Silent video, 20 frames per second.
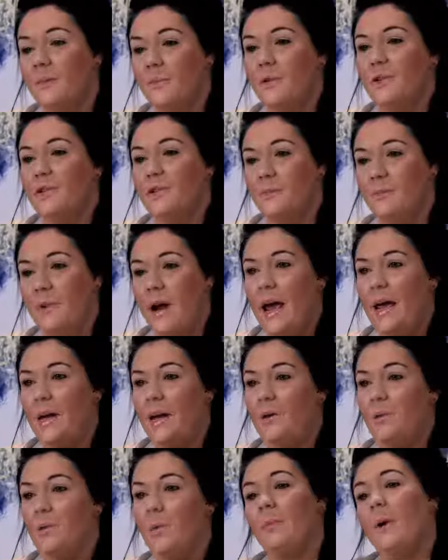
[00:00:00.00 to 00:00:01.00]
computer
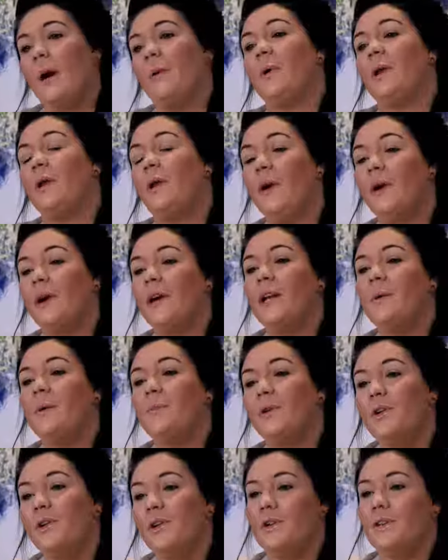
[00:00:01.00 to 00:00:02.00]
brand whereby we locally
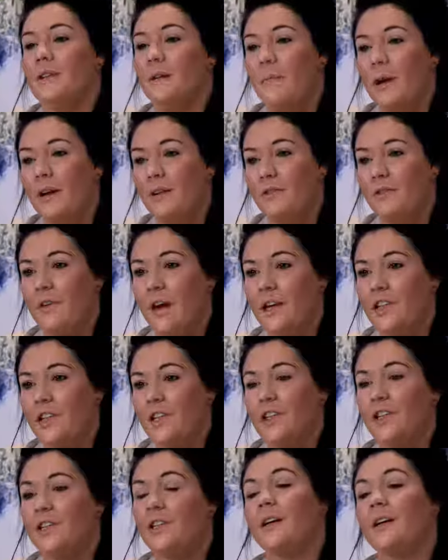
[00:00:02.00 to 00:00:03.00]
produced and
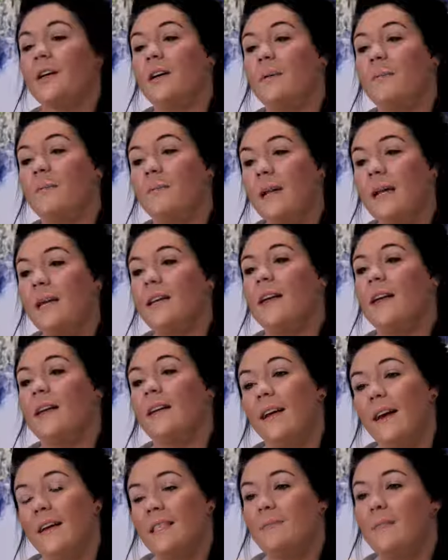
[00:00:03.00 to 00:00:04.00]
manufactured complete
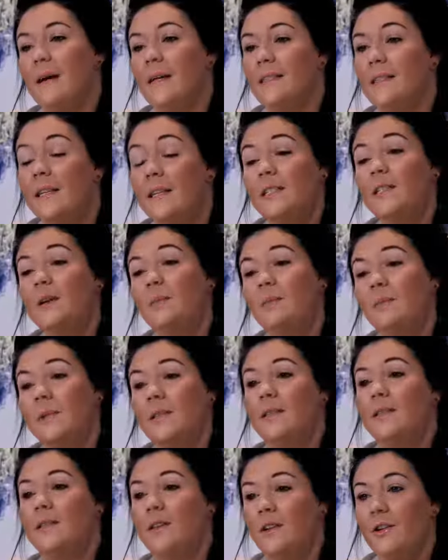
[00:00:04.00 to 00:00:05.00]
and customized desktop
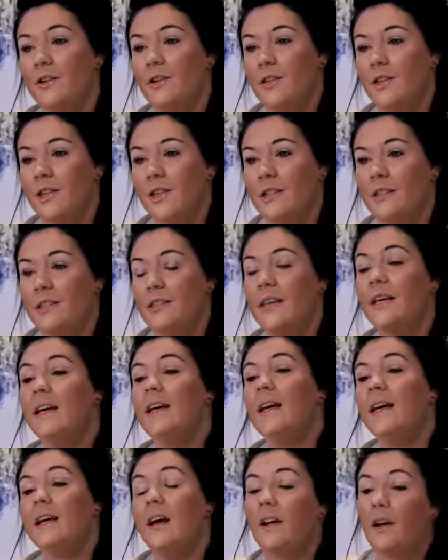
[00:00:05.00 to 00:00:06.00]
PC solutions
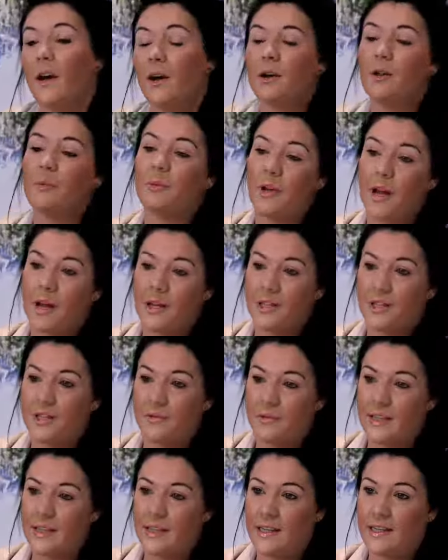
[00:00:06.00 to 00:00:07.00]
in our local production
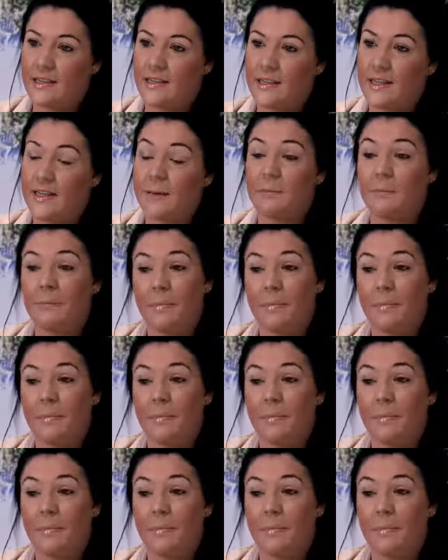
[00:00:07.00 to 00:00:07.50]
facility,